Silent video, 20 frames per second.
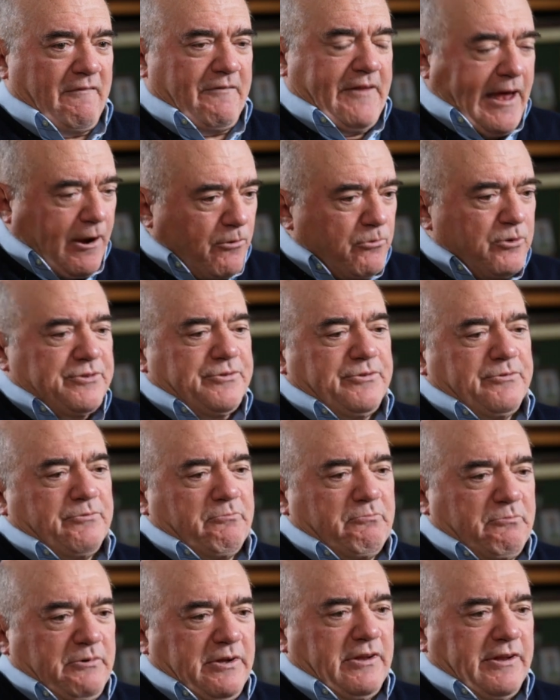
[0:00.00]
That was
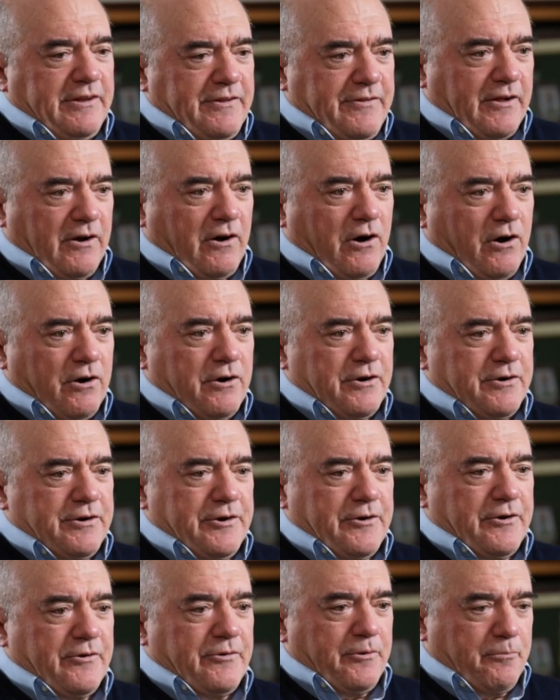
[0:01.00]
really the heart
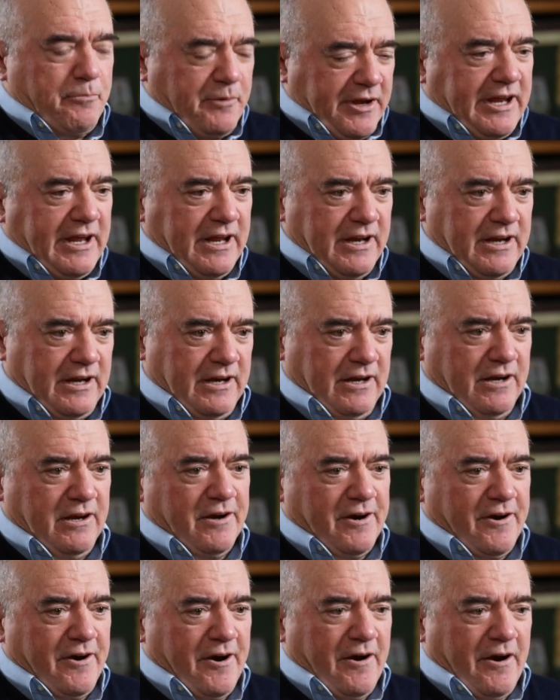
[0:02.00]
or the beginning
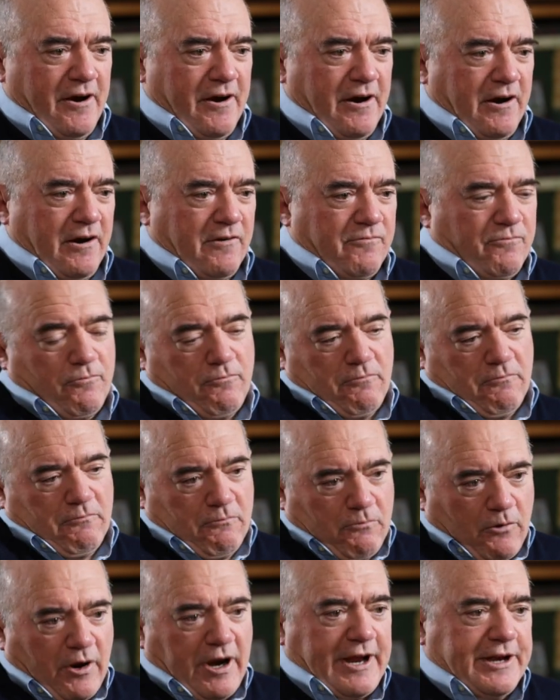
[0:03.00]
of
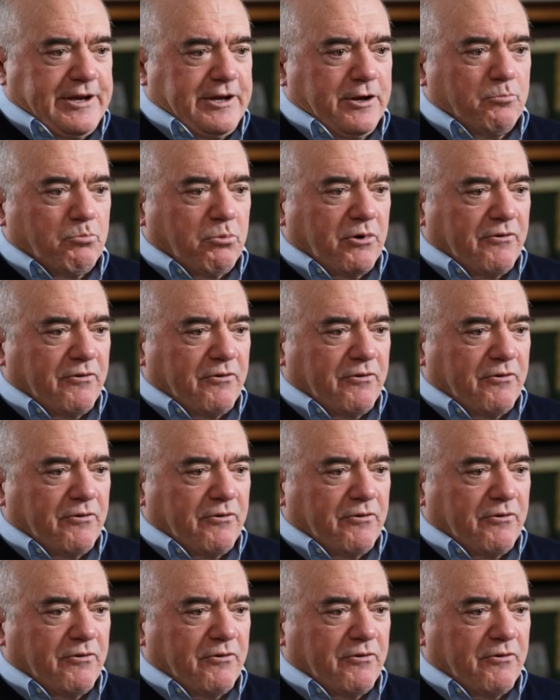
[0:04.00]
what I did